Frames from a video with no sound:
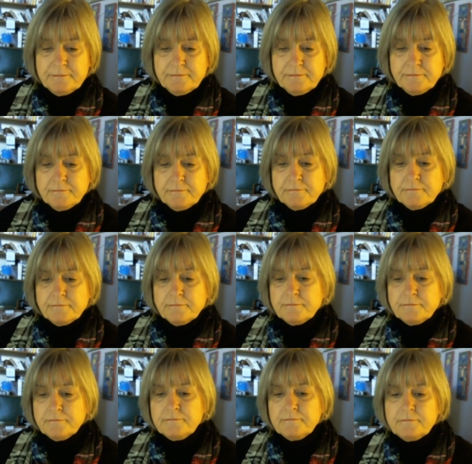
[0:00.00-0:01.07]

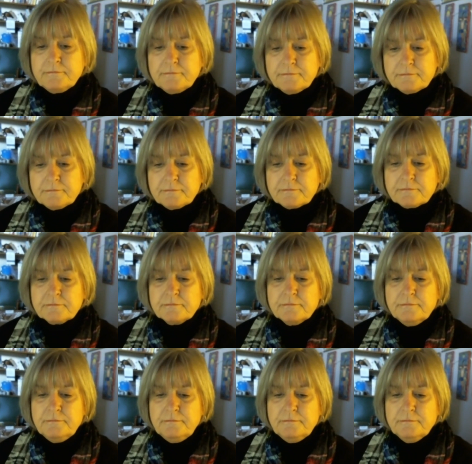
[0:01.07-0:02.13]

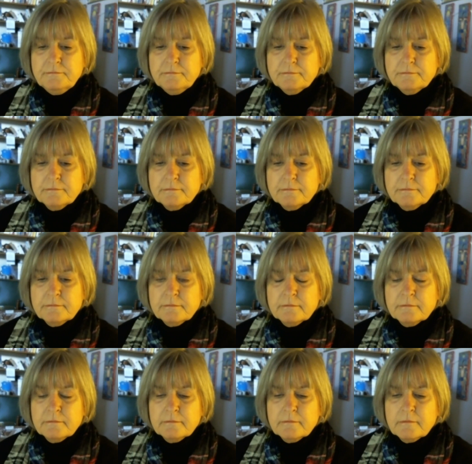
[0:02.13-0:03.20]
(no one is talking)